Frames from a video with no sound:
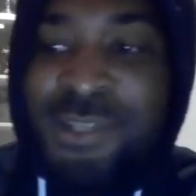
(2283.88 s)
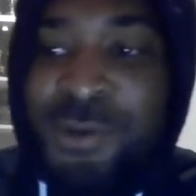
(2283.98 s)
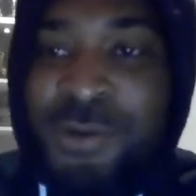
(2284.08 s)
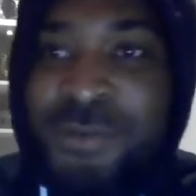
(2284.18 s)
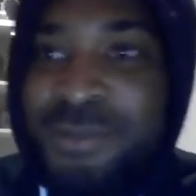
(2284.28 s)

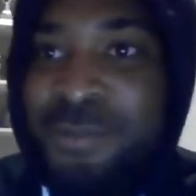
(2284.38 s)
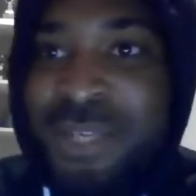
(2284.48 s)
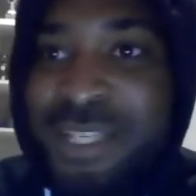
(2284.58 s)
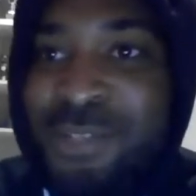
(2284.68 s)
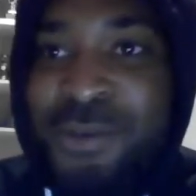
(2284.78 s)
got
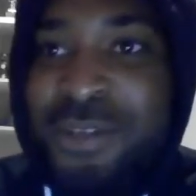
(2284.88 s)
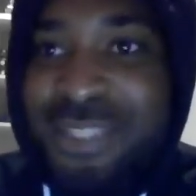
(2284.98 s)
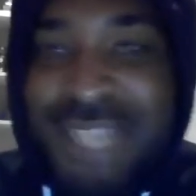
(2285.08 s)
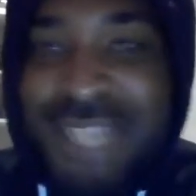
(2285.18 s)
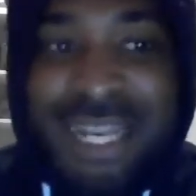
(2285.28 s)

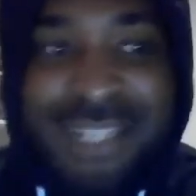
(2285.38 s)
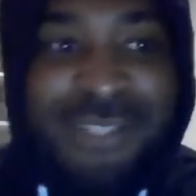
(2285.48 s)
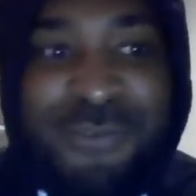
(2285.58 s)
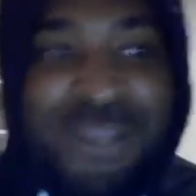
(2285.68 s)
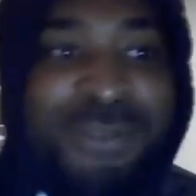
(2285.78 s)

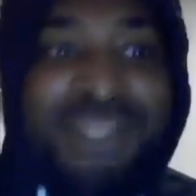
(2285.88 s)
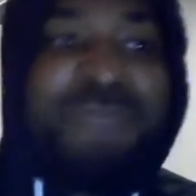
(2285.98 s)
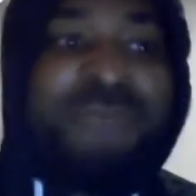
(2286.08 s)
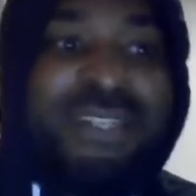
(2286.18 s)
talent around him.